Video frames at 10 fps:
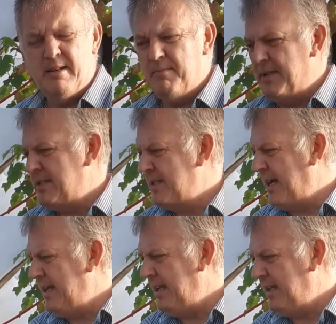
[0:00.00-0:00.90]
But
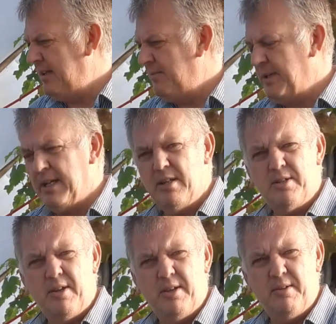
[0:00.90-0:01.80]
today we're going to show
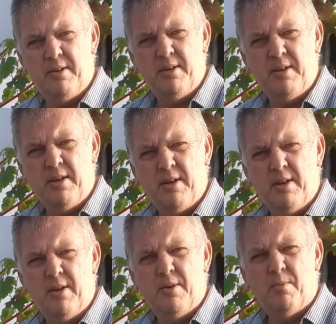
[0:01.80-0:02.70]
you
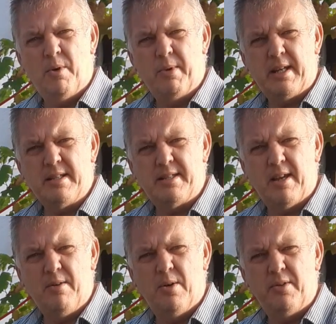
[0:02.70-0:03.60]
what we can
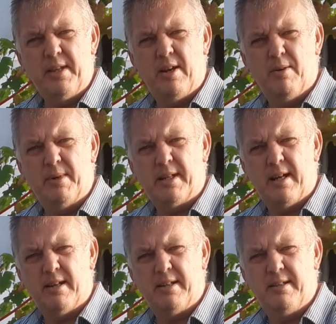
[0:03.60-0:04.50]
sow on the allotment
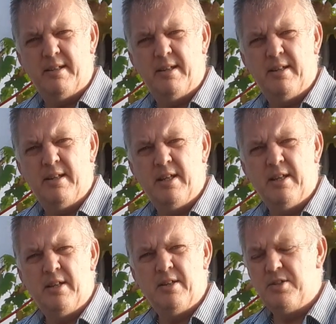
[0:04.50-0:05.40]
garden
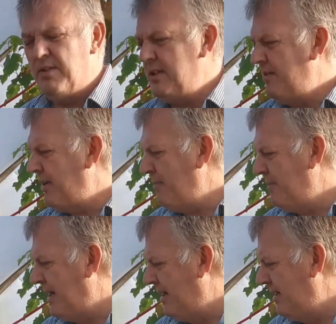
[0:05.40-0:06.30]
during November.